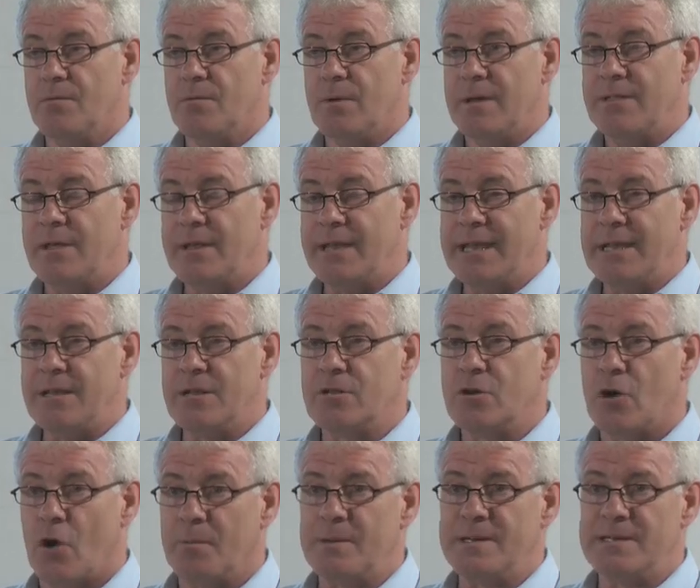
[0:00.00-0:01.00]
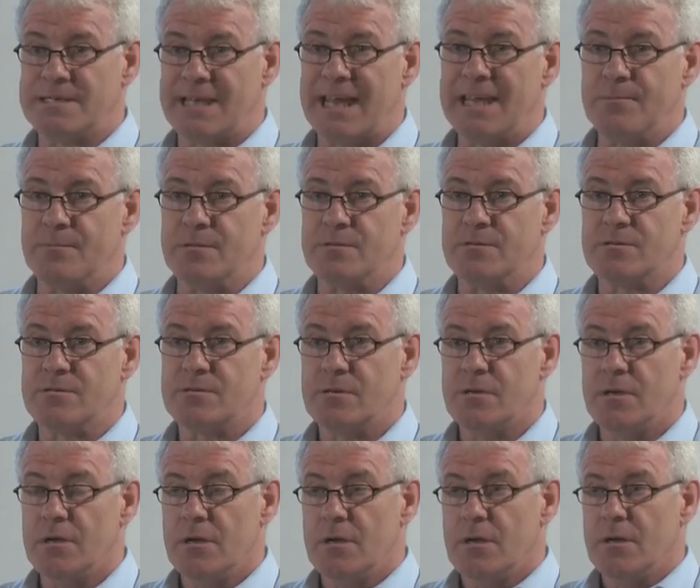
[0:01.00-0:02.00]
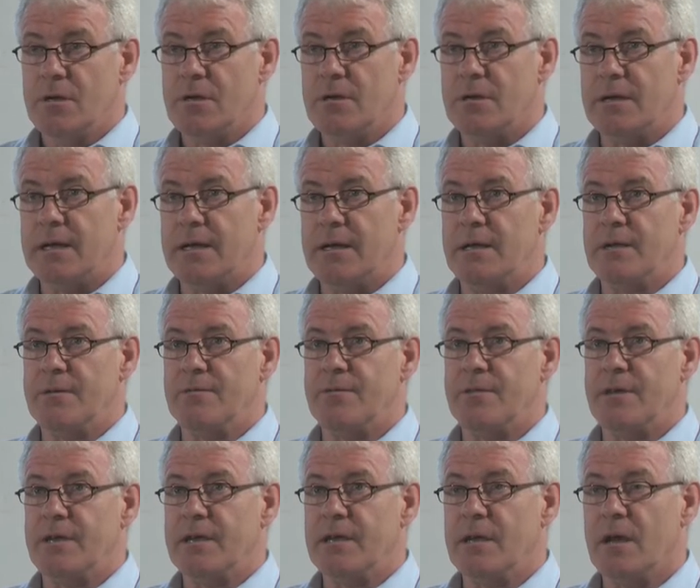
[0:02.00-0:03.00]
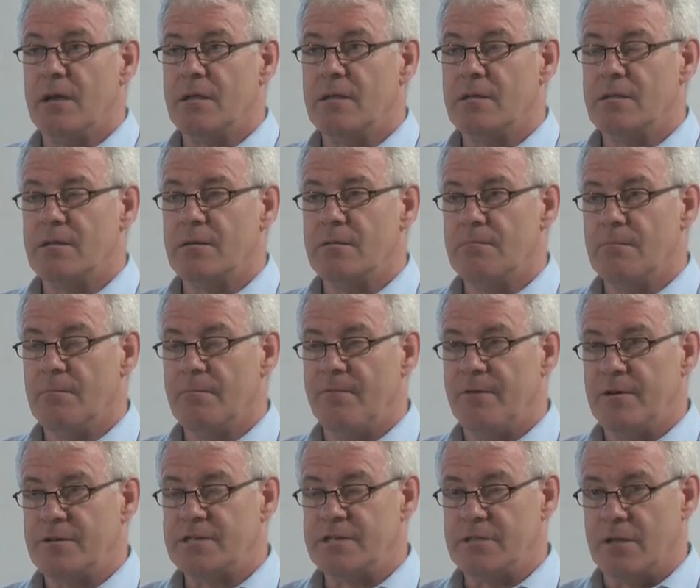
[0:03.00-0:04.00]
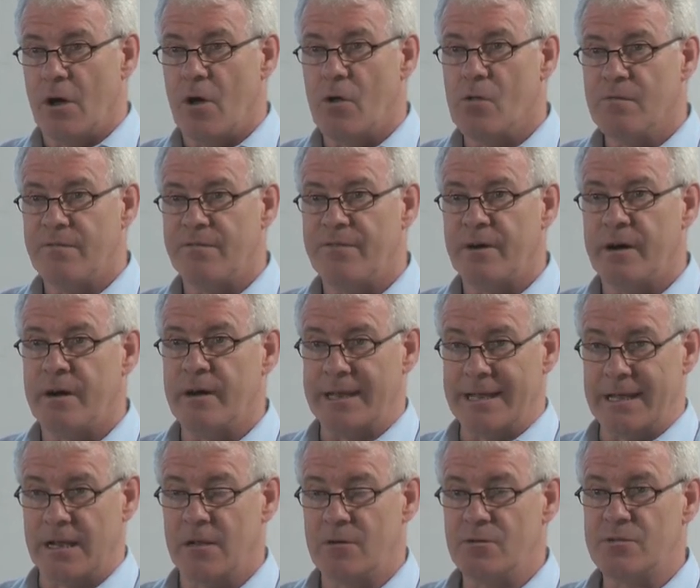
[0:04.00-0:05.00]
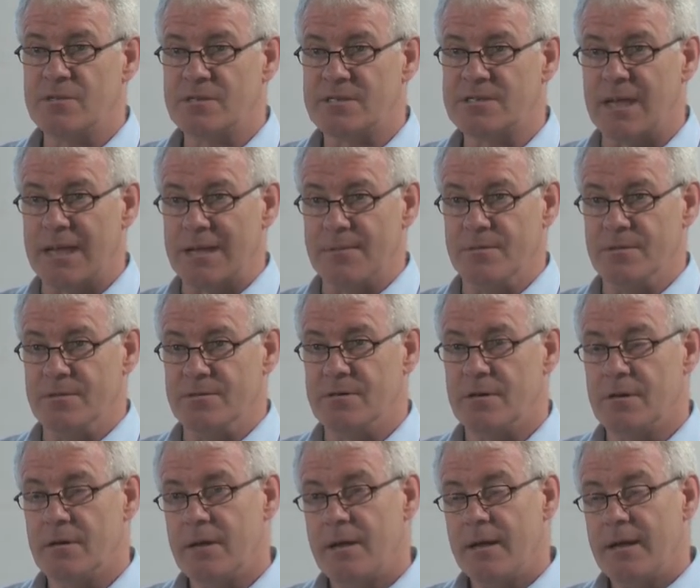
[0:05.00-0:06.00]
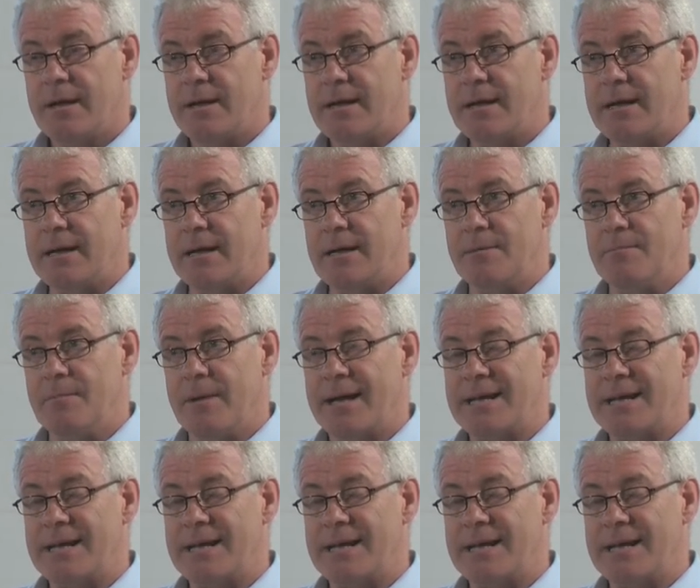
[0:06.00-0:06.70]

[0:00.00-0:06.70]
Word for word: when they needed copy statements. Uh, the virtually the whole file, including the statement, um,